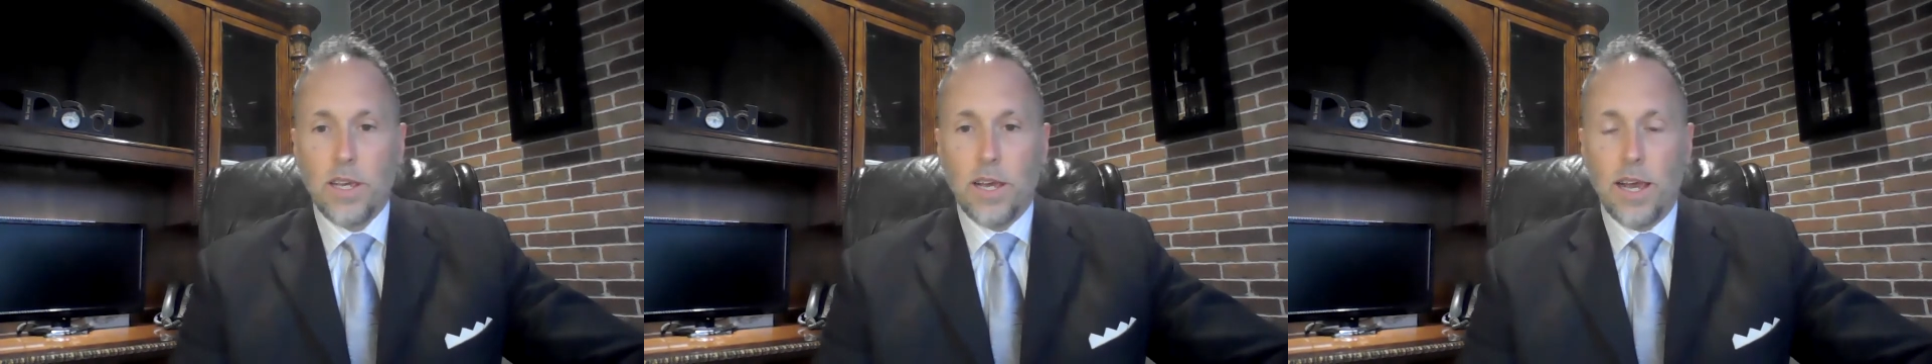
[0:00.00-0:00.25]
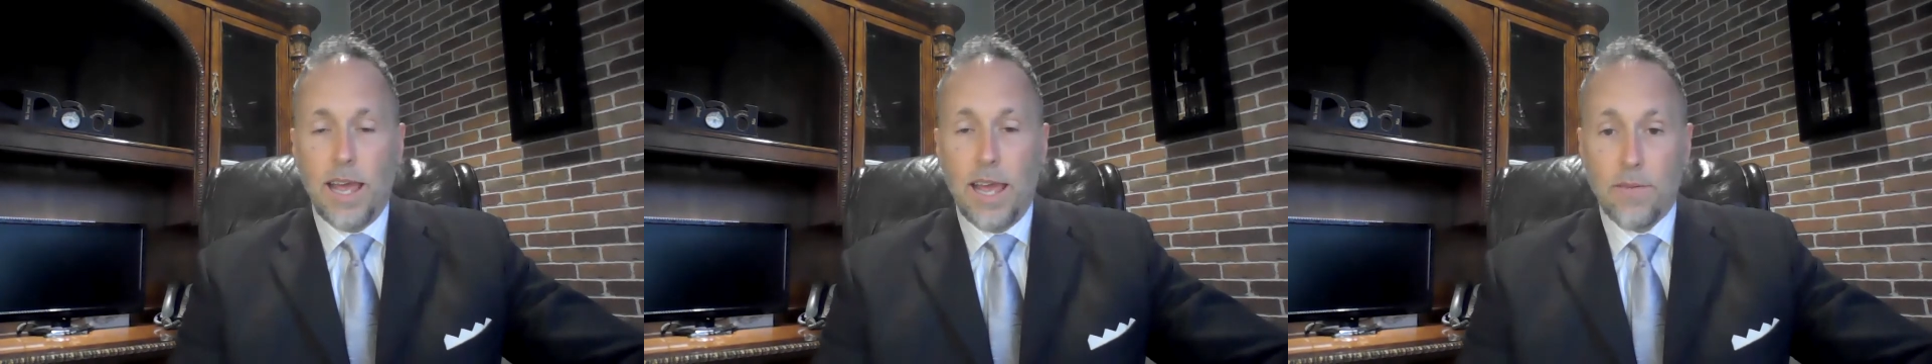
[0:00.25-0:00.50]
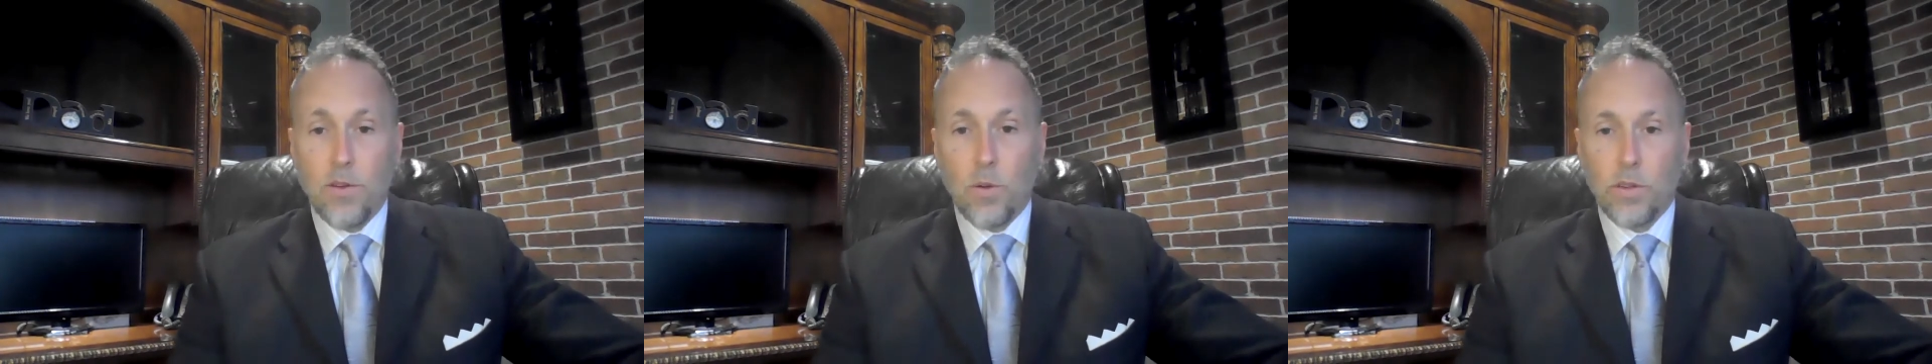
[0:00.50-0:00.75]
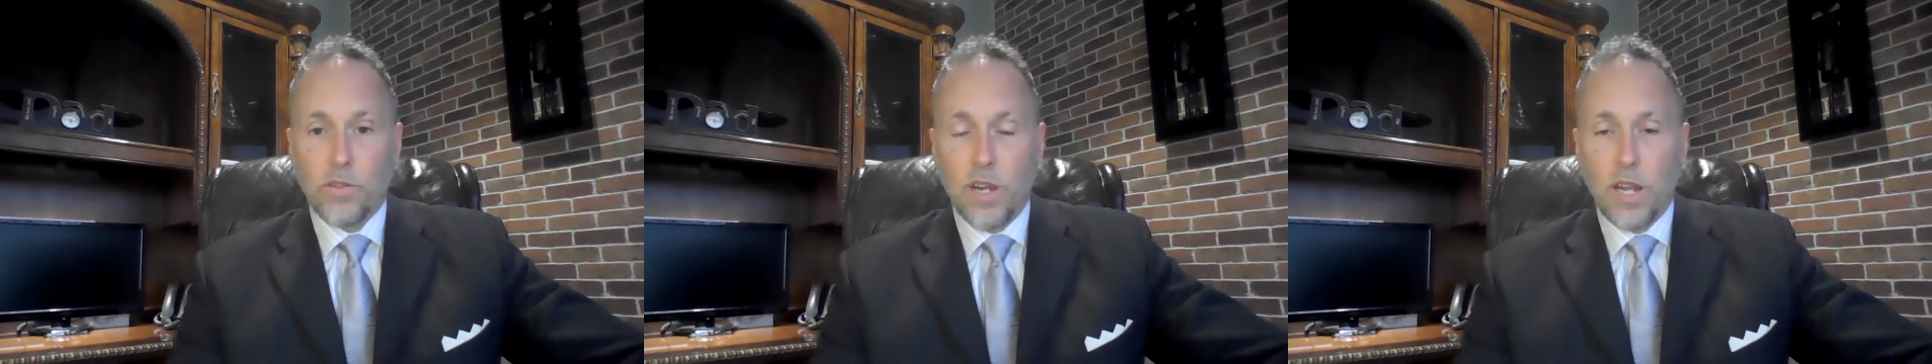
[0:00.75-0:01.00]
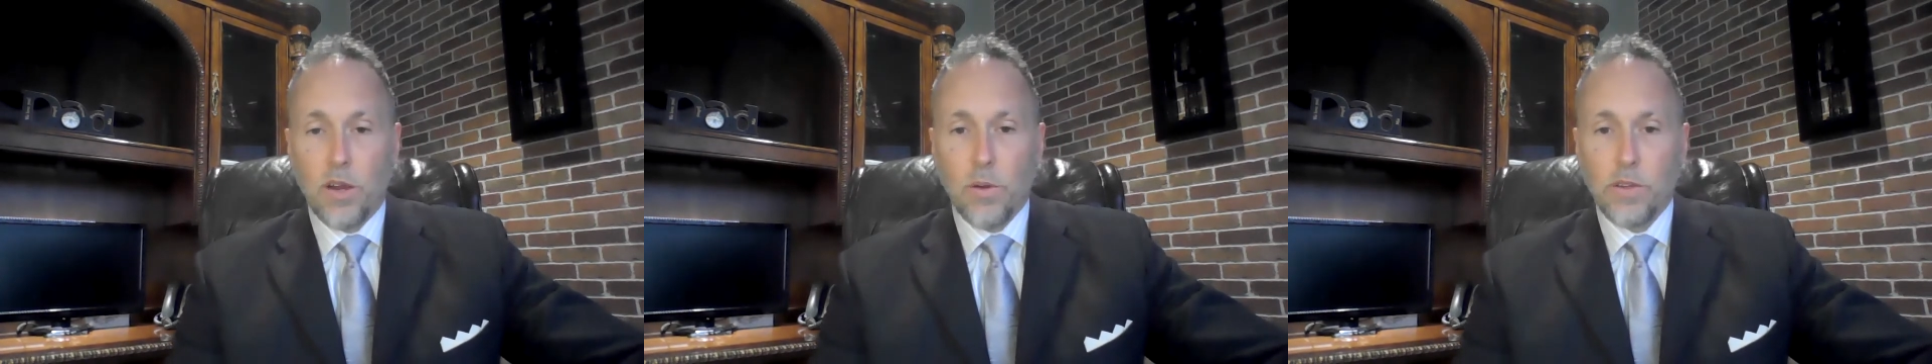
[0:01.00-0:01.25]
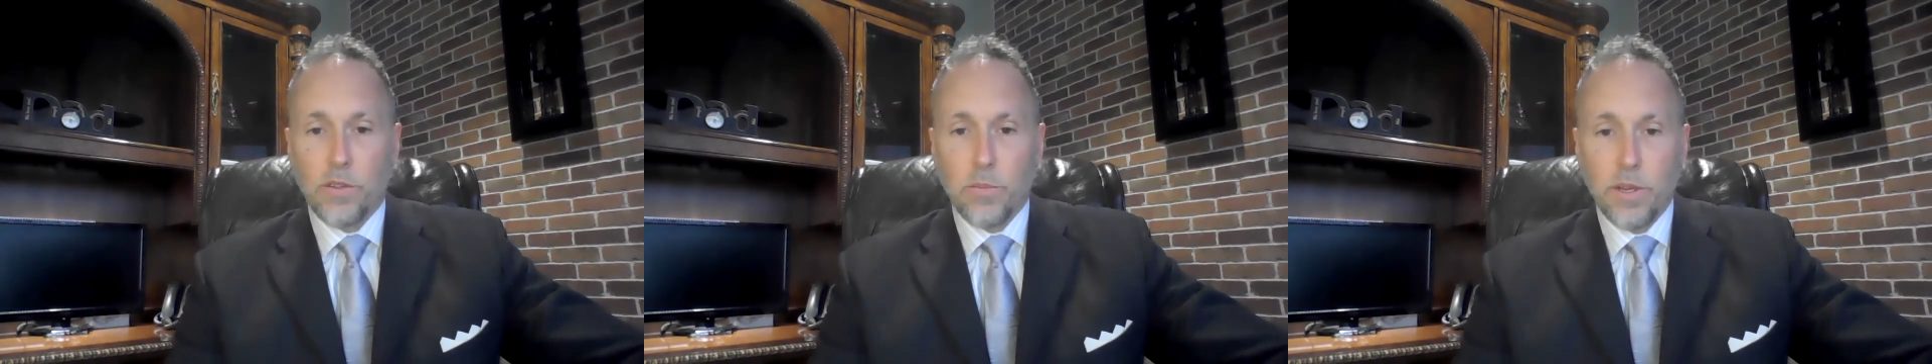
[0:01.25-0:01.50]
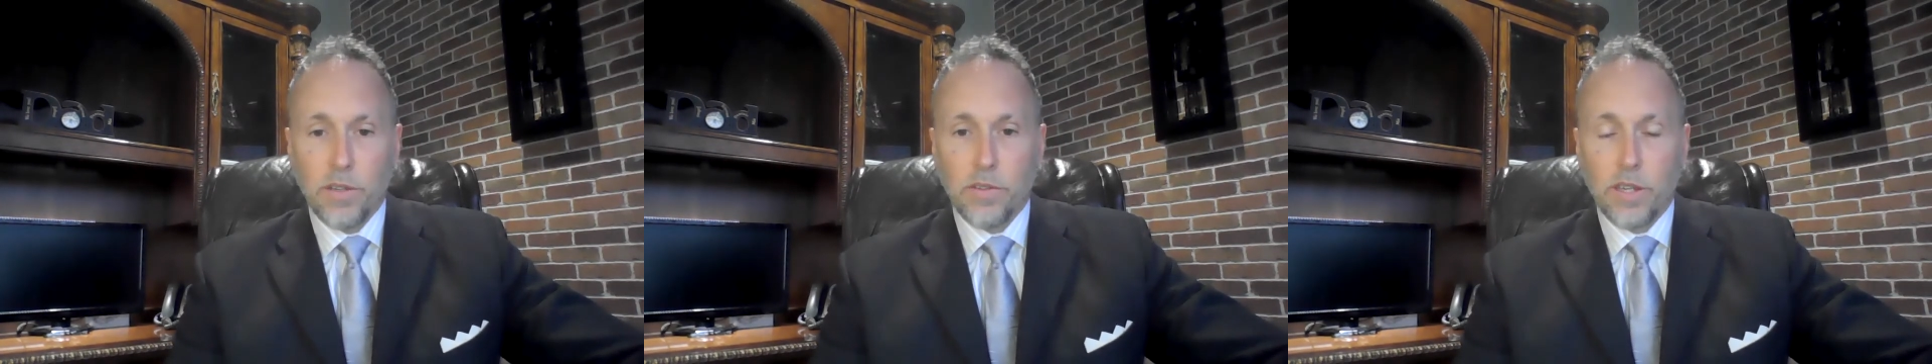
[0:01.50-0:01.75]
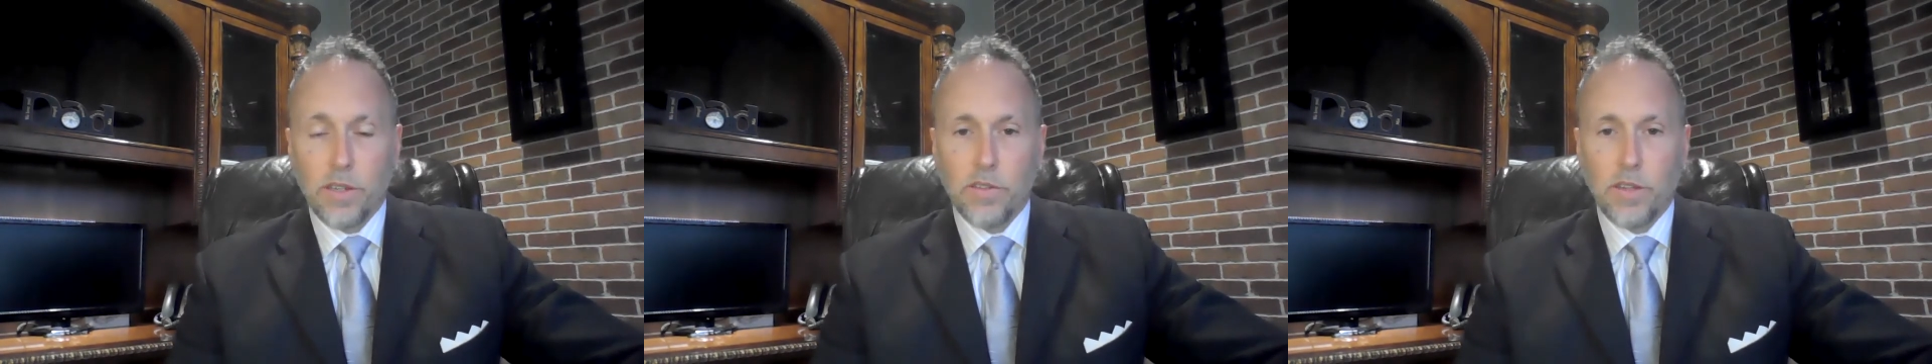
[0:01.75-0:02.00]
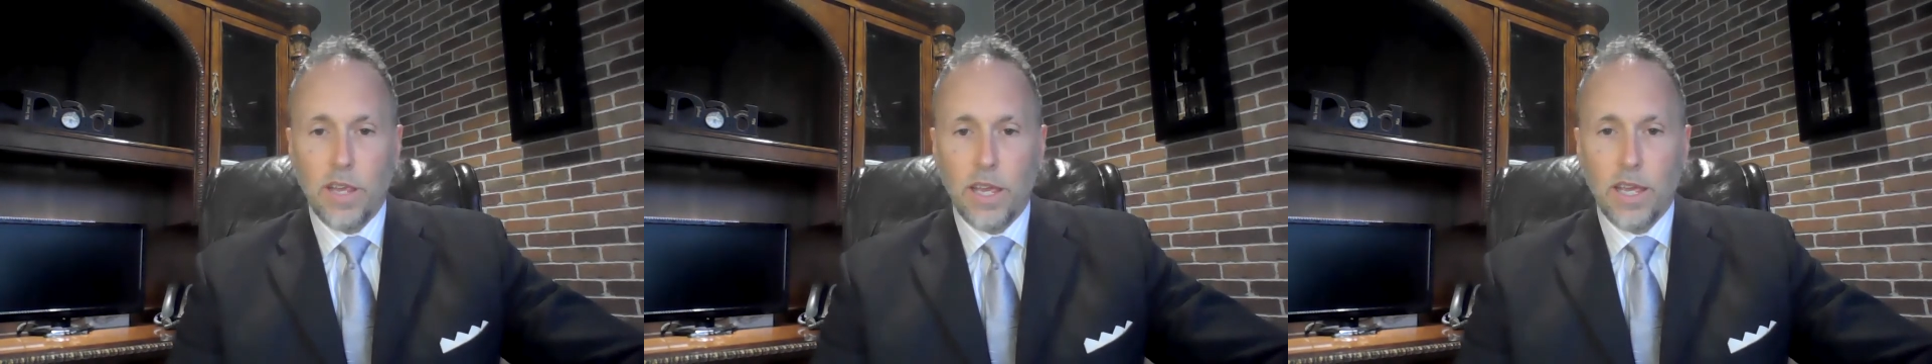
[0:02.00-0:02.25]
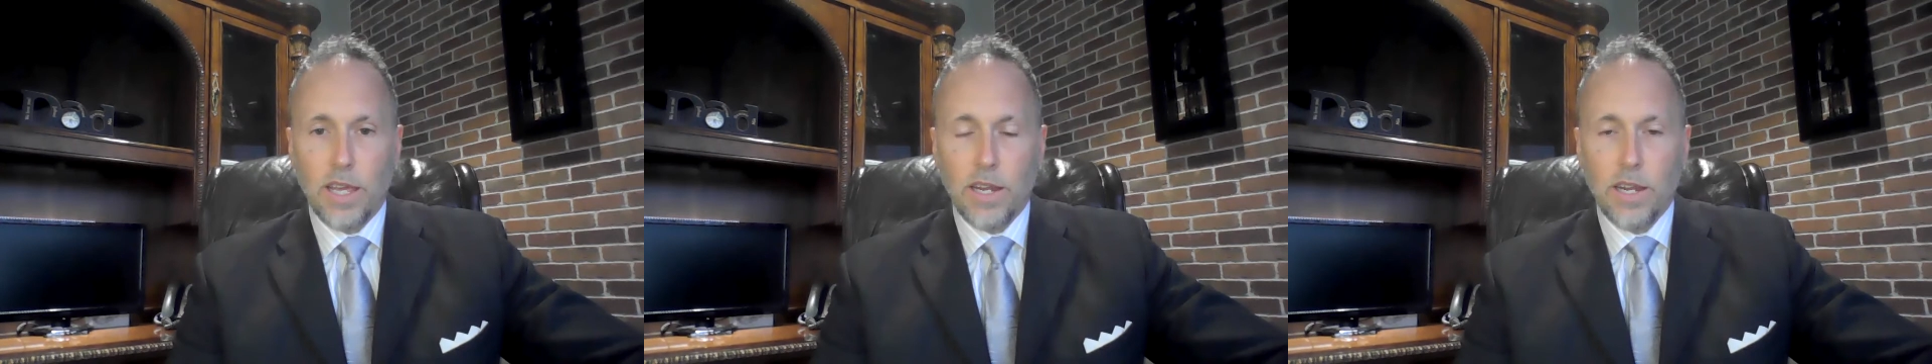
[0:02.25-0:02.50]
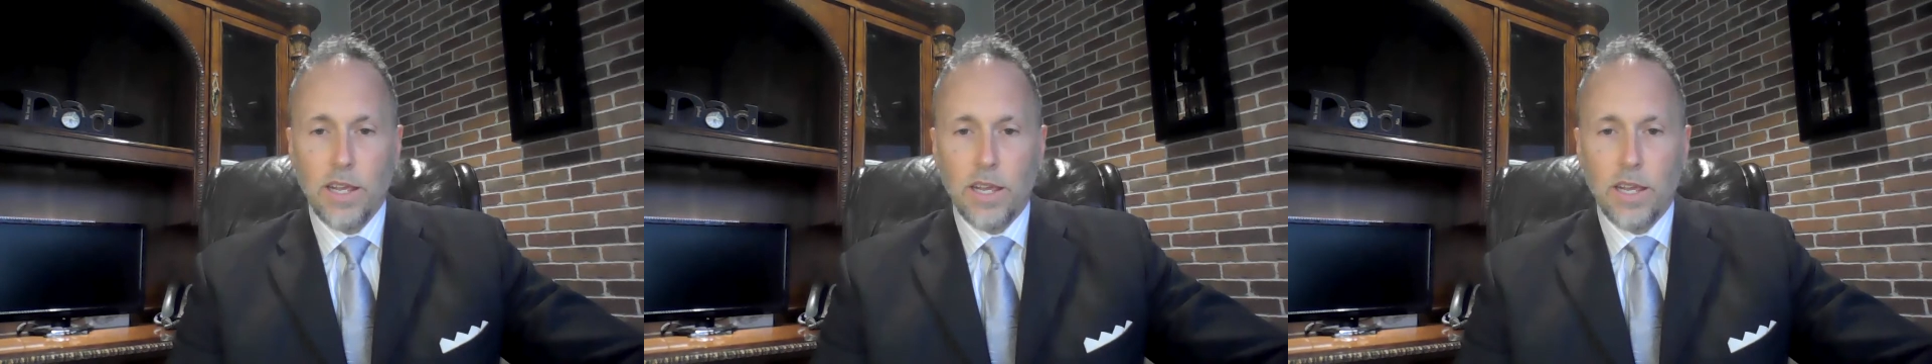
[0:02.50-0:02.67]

I have noticed an increase in business, and